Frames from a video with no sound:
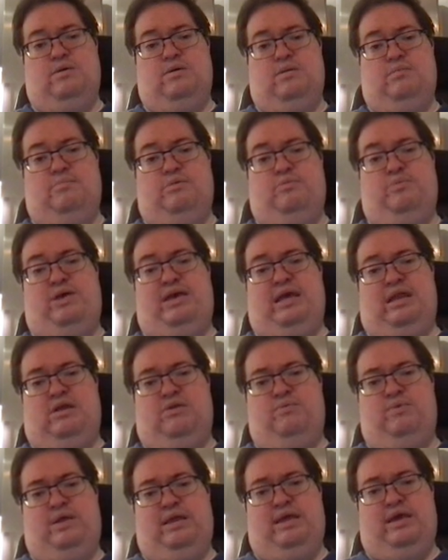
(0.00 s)
But we
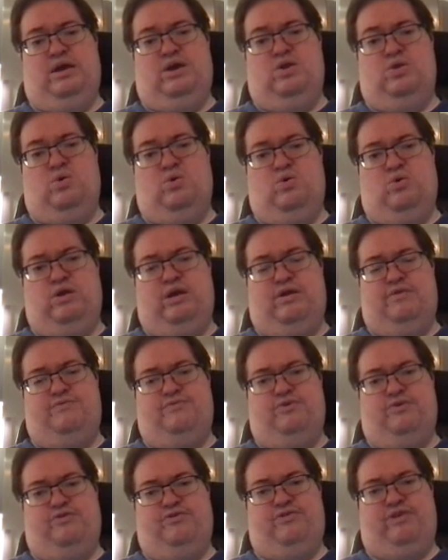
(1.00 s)
cannot really ignore that
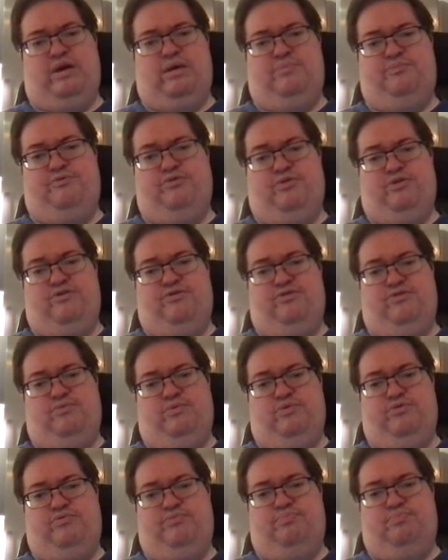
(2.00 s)
first step. So this is
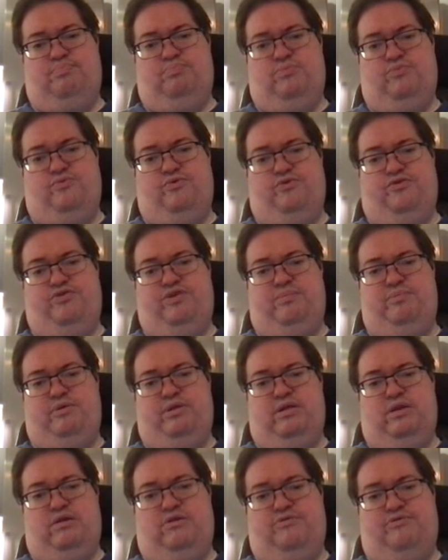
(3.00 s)
what, of course,
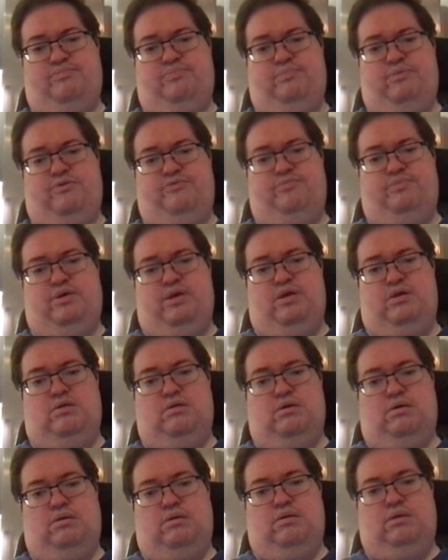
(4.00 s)
typically is being
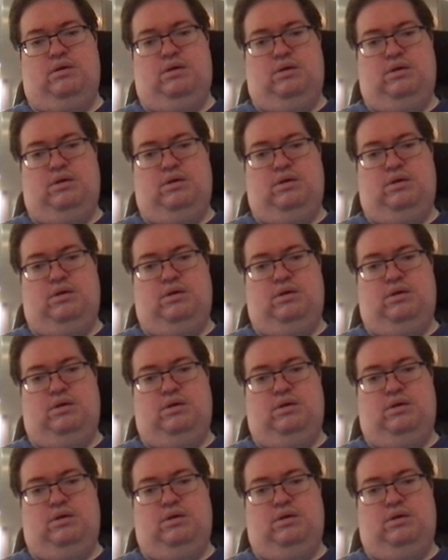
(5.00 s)
done.